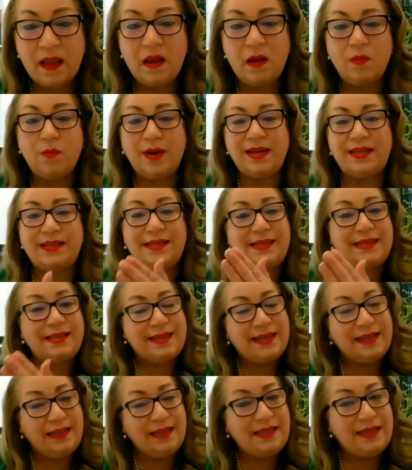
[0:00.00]
what is
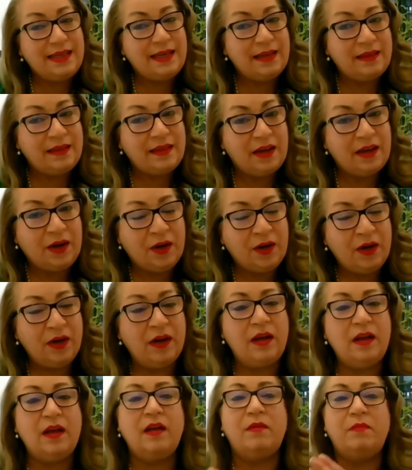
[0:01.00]
still sitting there,
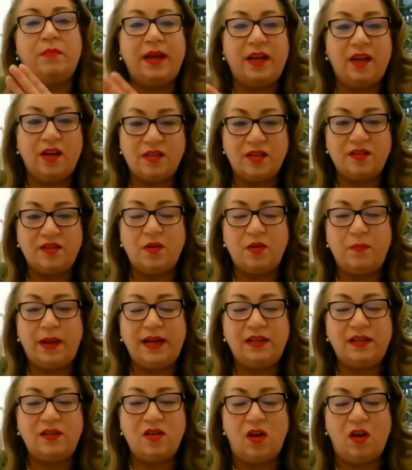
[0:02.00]
because if
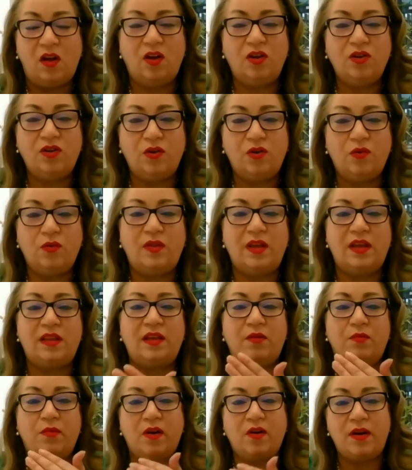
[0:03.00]
somebody told you that they
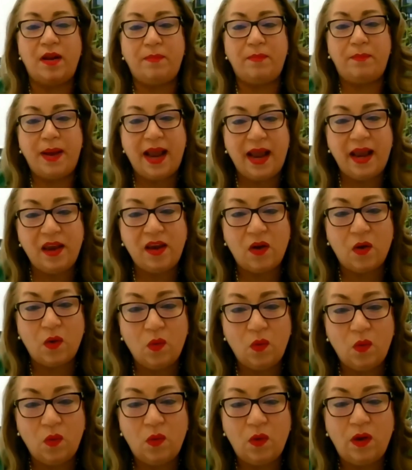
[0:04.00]
were going to pay
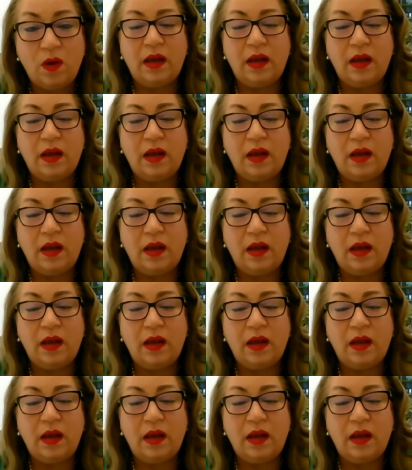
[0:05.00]
you